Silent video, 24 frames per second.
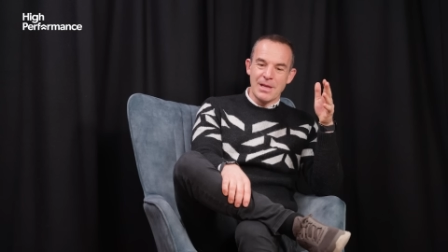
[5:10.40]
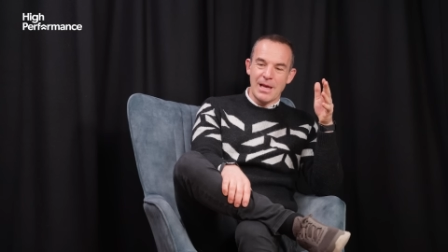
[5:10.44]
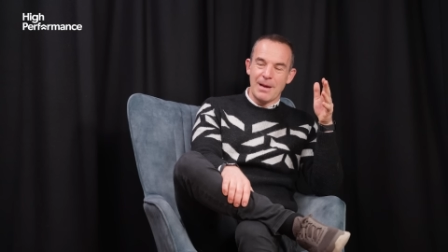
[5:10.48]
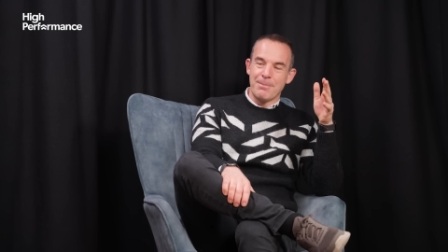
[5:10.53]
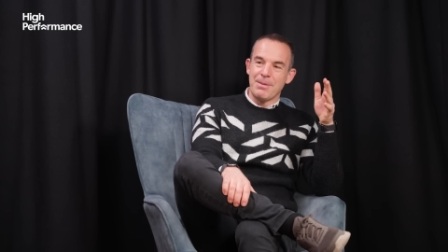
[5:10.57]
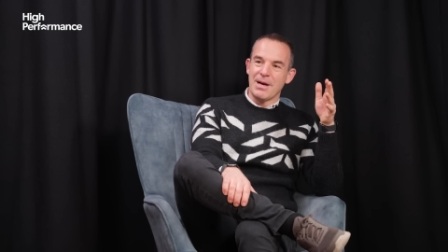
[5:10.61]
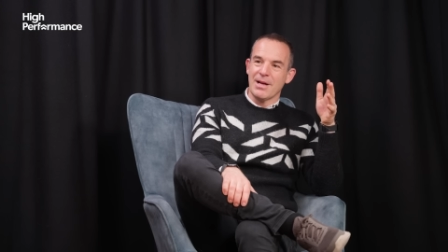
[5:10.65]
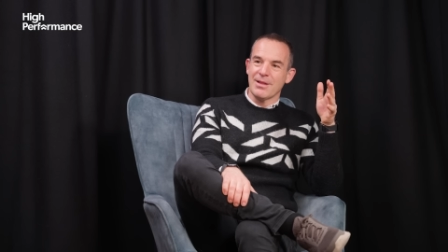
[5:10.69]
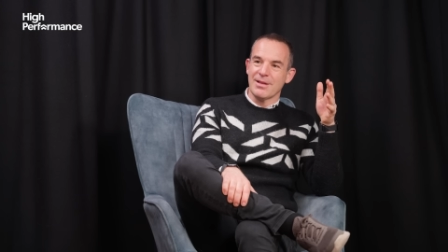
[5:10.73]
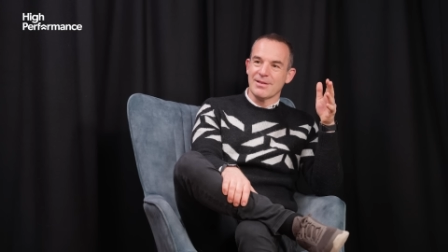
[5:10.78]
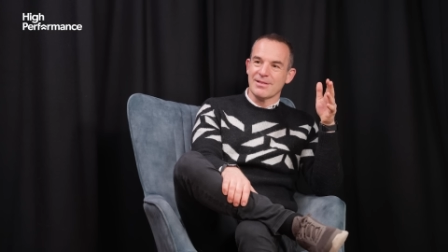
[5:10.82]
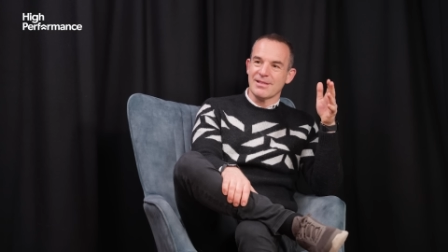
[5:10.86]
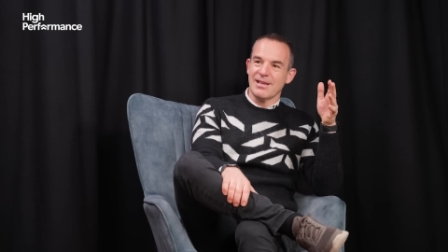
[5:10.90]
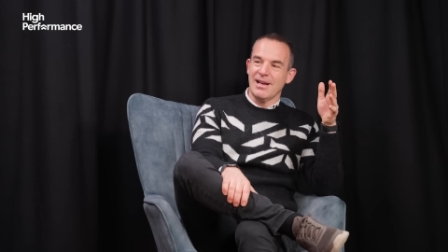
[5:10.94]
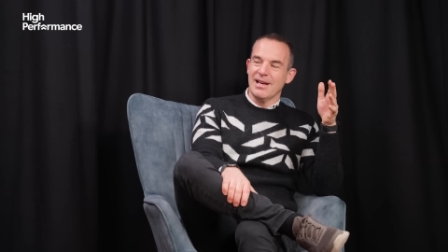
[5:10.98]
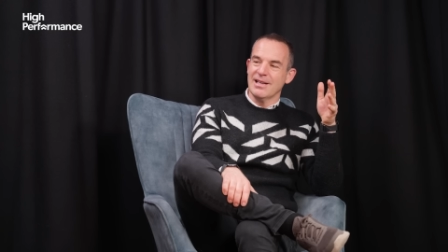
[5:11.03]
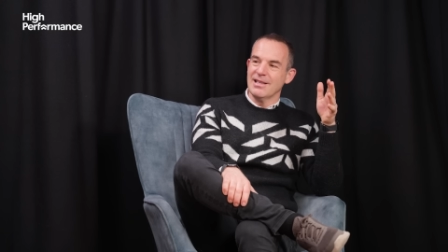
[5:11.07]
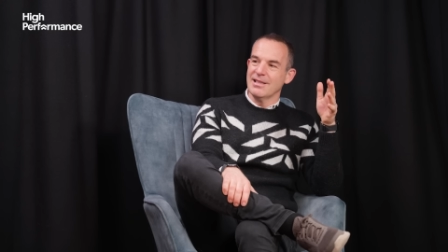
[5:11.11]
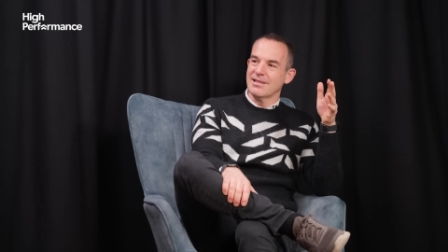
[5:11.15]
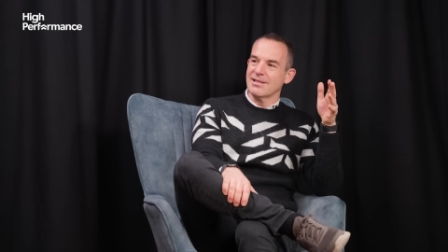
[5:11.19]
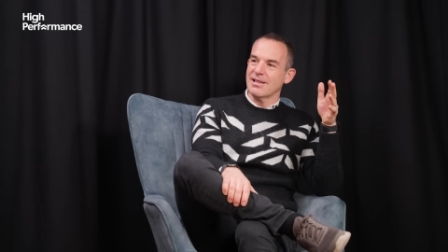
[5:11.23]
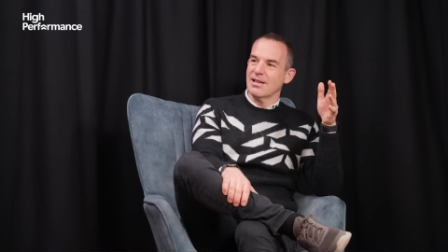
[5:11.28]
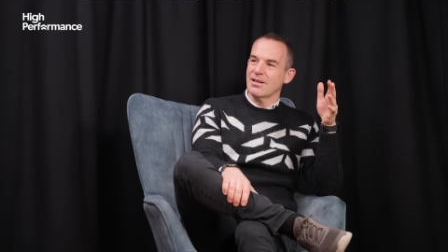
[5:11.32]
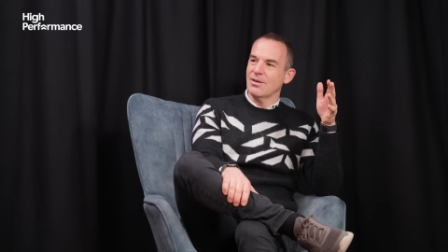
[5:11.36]
about the site,
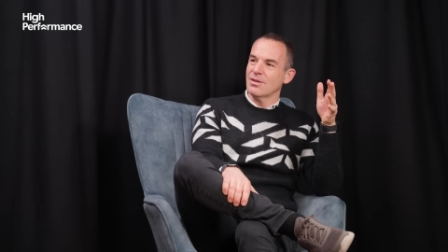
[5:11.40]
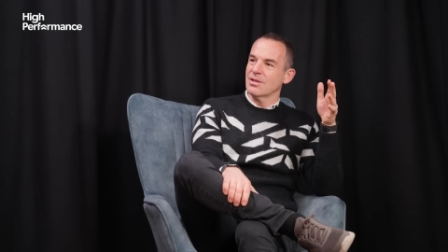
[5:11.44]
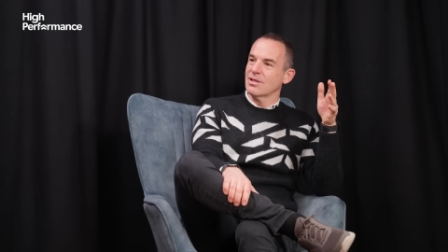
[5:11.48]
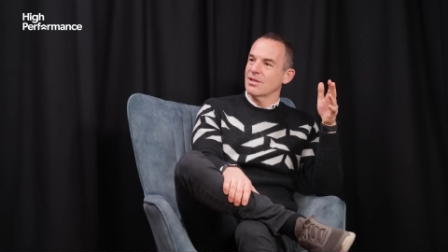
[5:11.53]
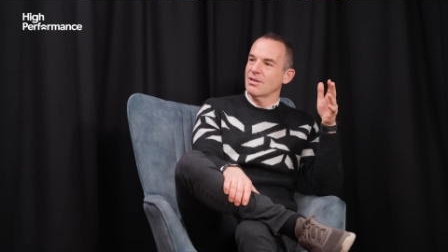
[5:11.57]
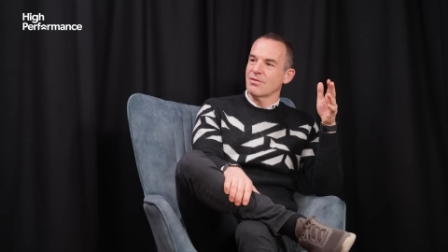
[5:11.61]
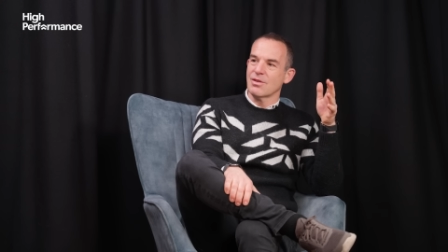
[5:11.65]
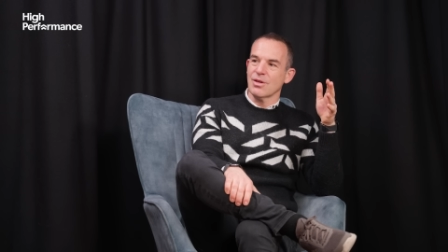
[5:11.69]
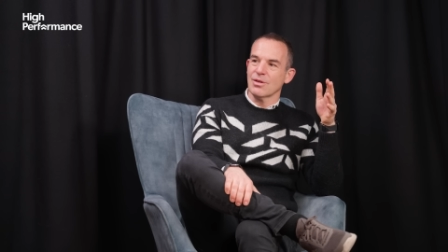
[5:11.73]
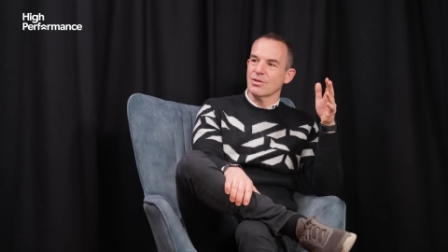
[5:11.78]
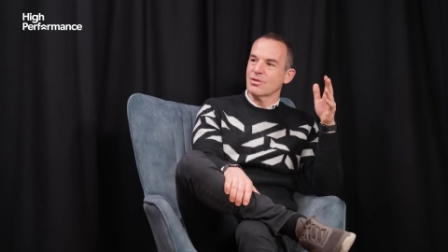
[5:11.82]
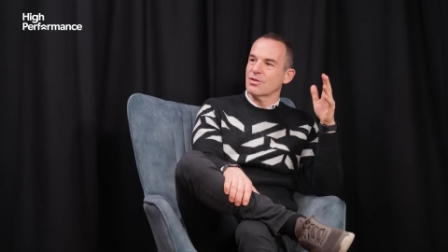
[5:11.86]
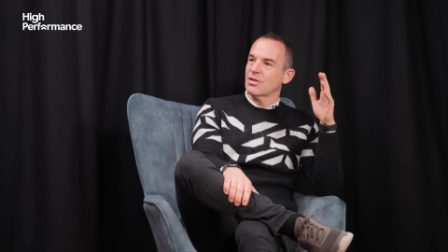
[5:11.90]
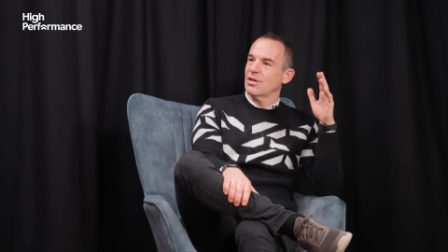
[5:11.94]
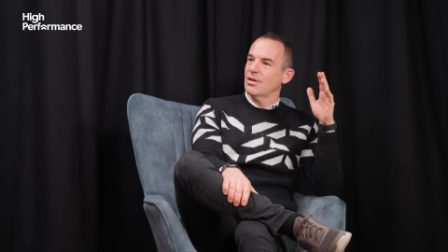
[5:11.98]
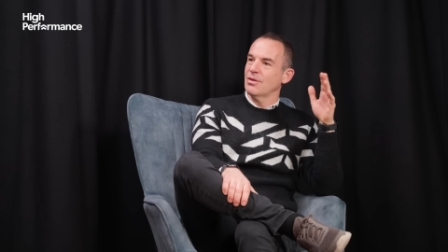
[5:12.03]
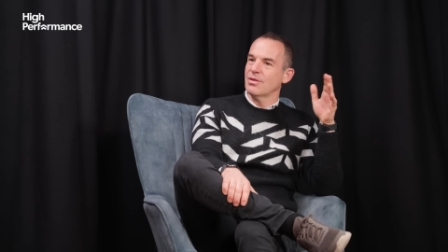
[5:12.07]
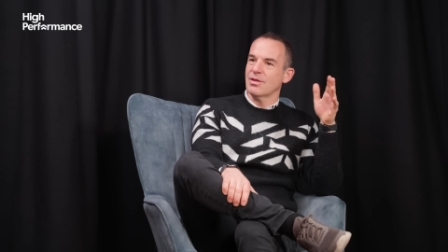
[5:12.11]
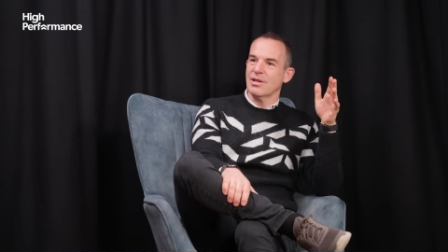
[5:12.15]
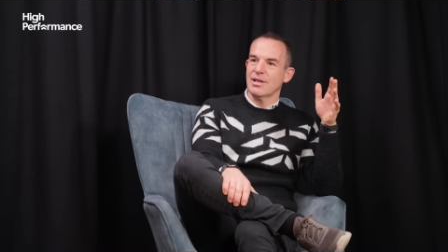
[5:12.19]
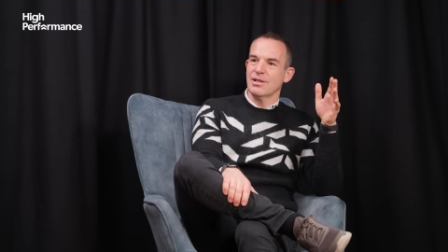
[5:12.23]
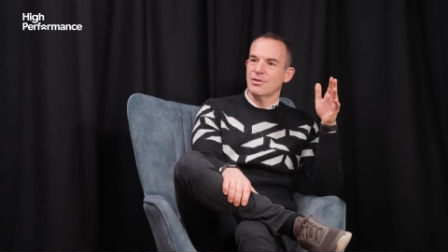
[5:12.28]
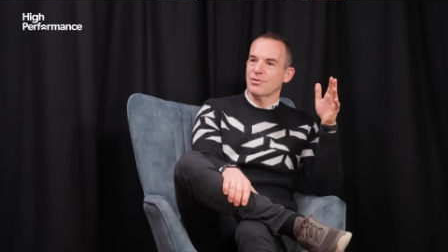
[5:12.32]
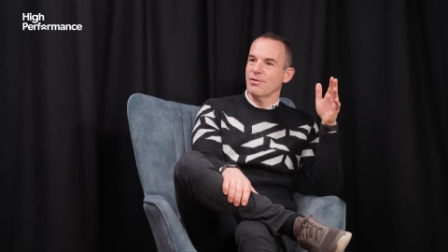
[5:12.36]
and he said, "Oh, you have got two
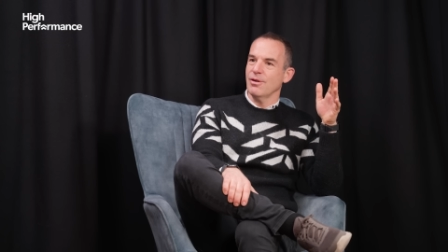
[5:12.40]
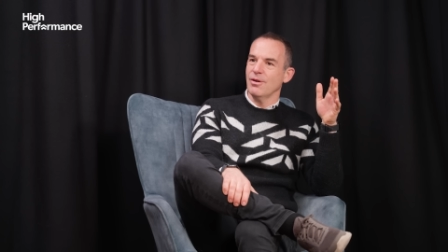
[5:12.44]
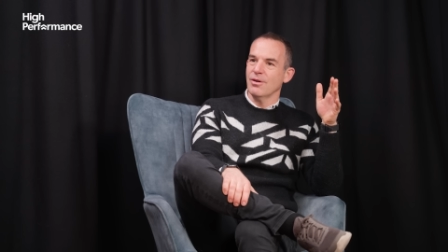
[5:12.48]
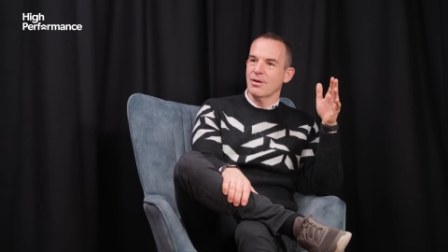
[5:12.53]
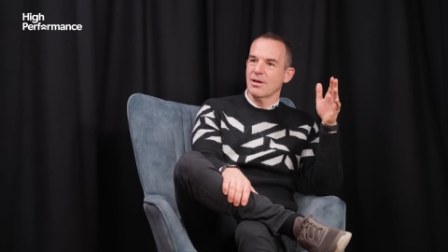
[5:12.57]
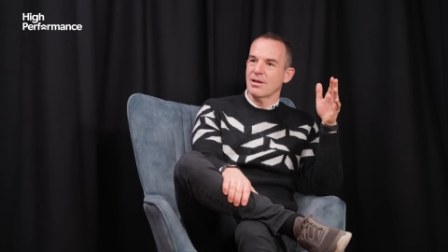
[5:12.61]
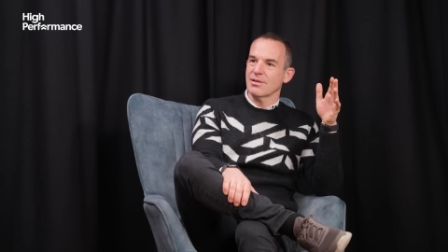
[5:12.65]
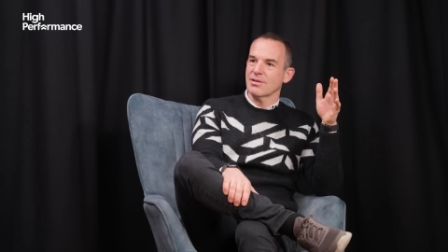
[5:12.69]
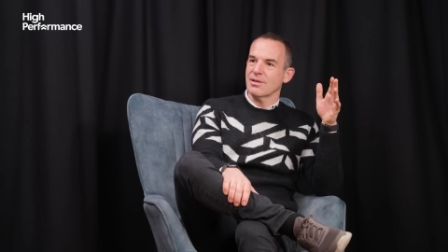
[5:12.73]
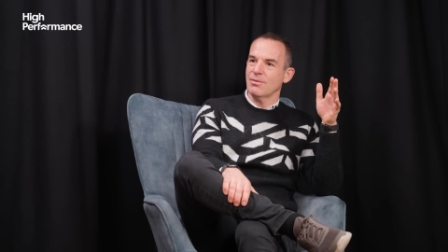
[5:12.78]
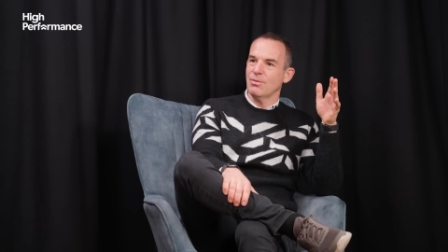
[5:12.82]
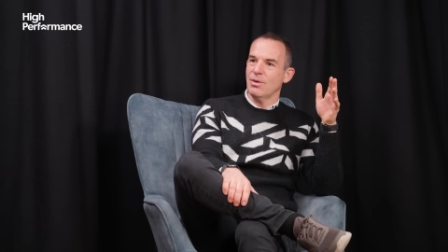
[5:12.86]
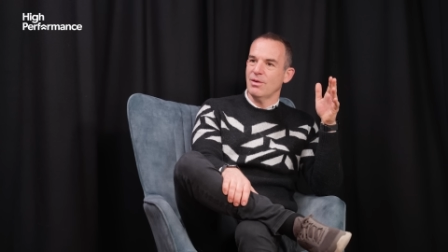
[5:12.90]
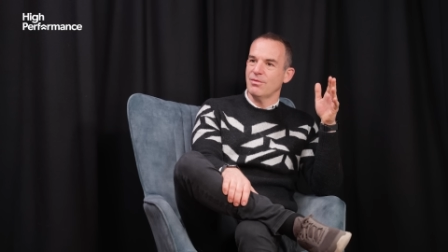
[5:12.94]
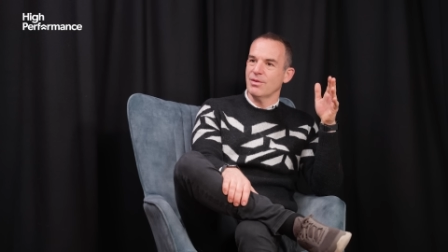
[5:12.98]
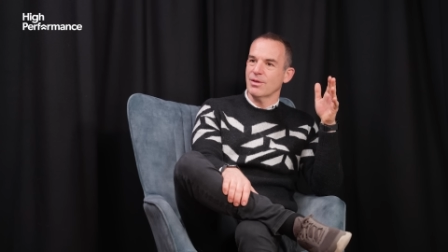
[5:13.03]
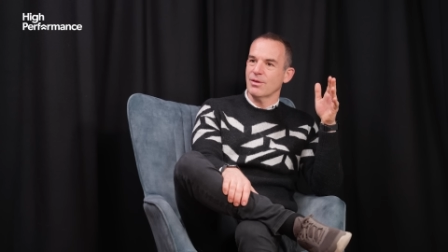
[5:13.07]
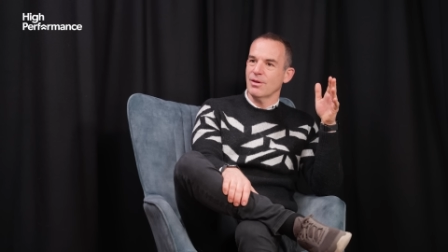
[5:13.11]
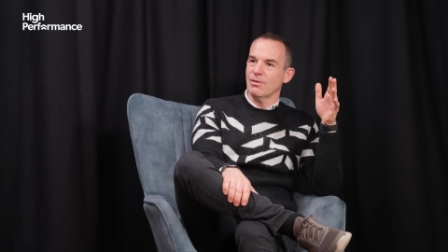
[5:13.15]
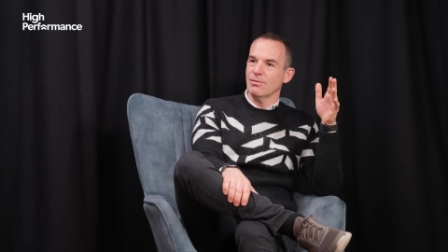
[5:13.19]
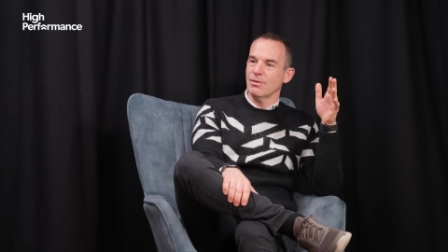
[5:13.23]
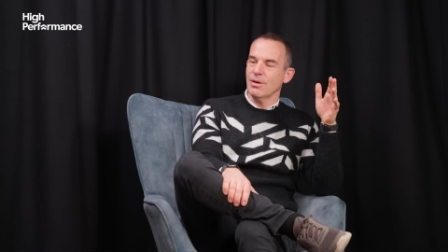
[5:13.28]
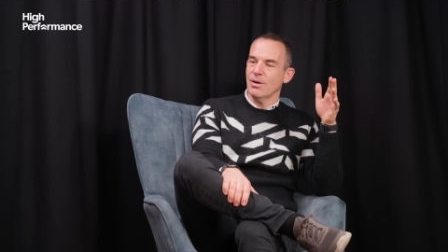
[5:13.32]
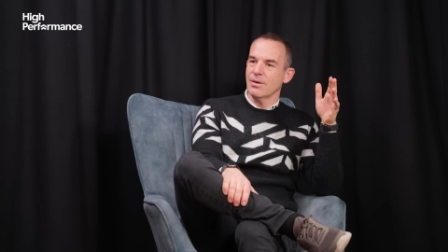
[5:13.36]
things wrong." I said, "What have I
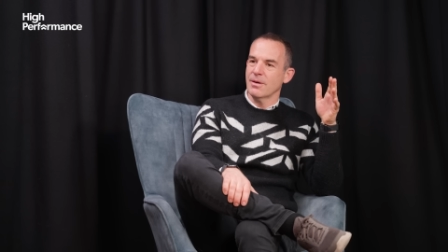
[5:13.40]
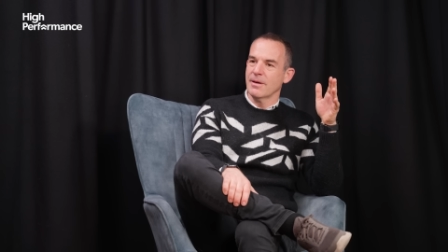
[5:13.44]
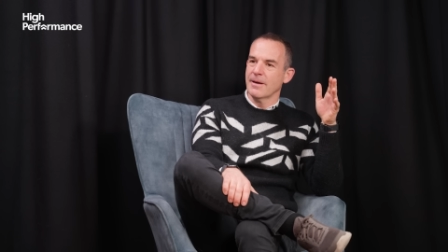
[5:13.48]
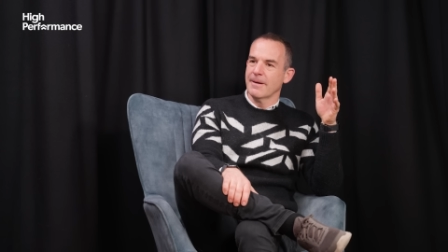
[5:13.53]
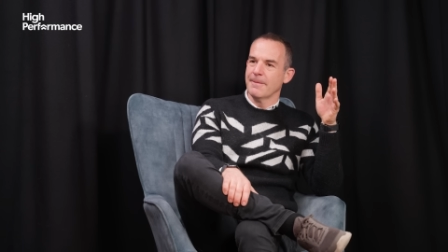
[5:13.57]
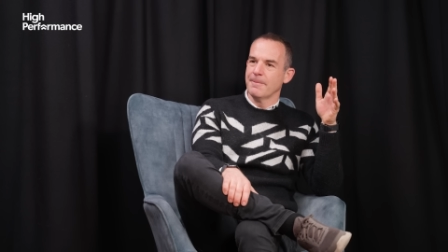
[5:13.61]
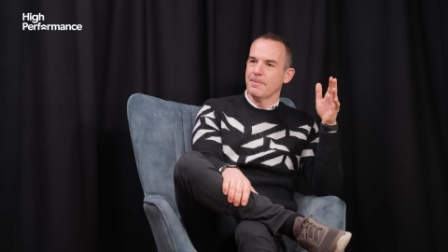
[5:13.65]
got wrong?"